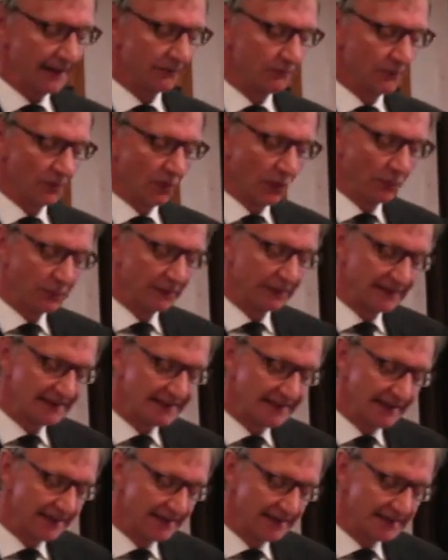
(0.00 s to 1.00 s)
I openly
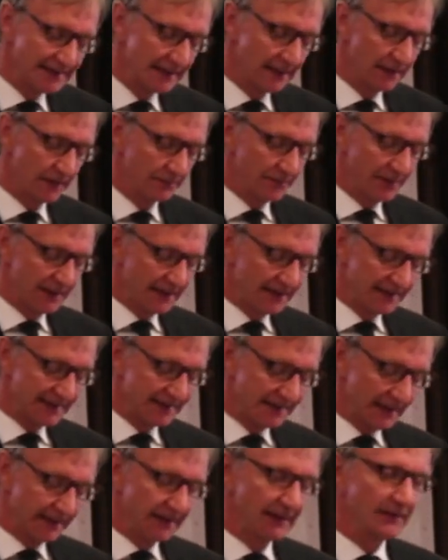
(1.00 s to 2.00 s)
say this
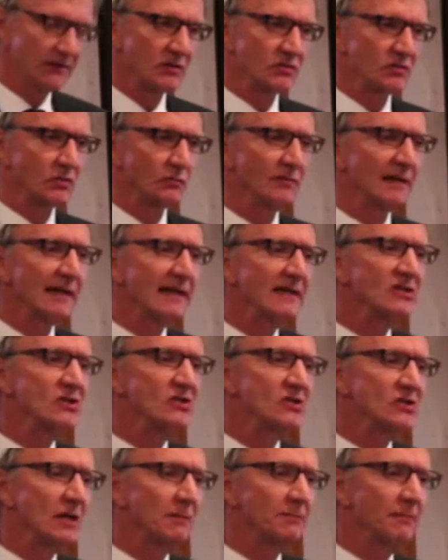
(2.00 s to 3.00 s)
because I think there's a
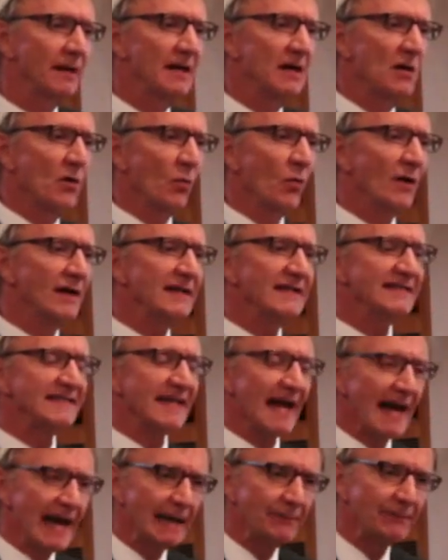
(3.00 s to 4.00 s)
relationship. What
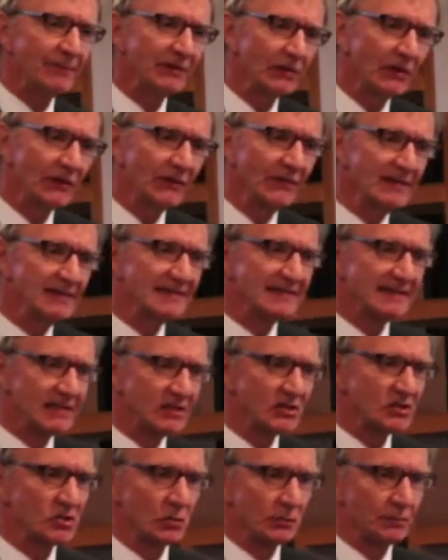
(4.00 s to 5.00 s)
has happened on this
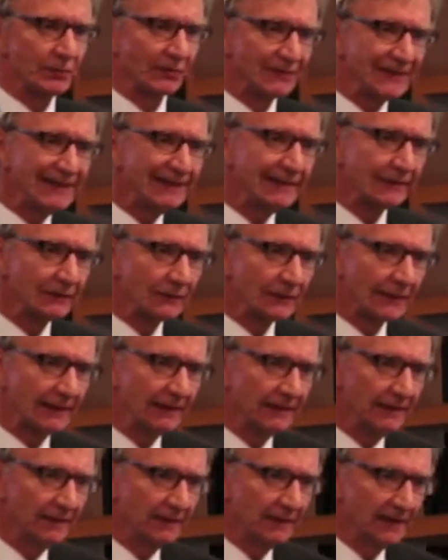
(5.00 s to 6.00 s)
issue politically
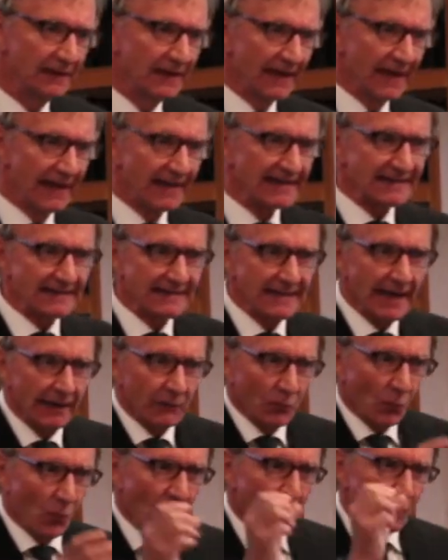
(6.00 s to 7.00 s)
is
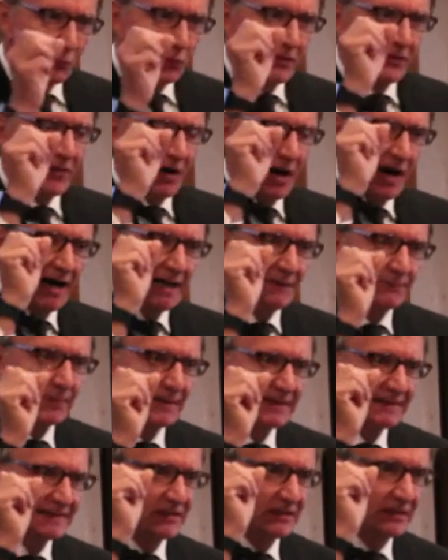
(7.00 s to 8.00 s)
that what were the hot
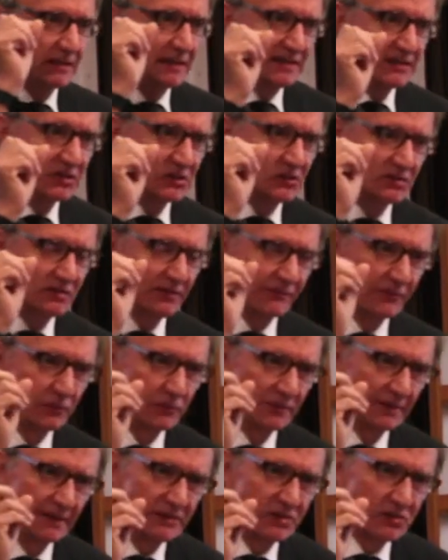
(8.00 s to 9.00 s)
button issues of the
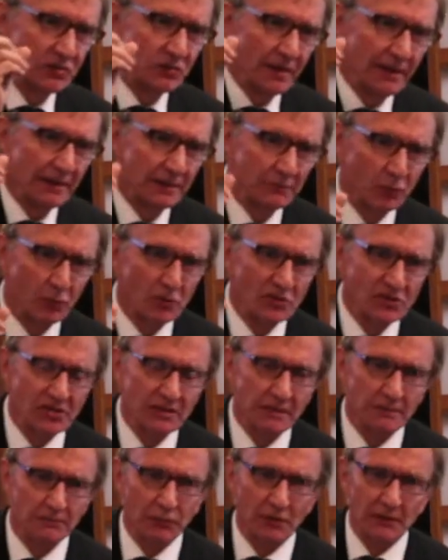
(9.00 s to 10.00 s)
religious right,
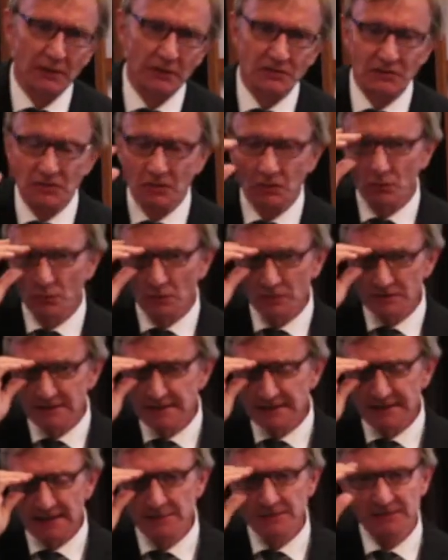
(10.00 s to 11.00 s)
abortion and prayer in schools
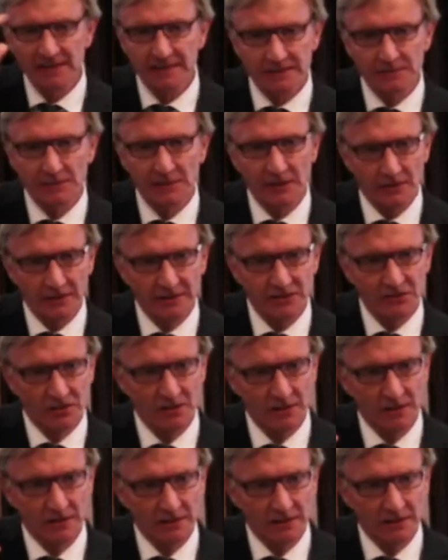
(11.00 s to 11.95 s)
and same-sex marriage,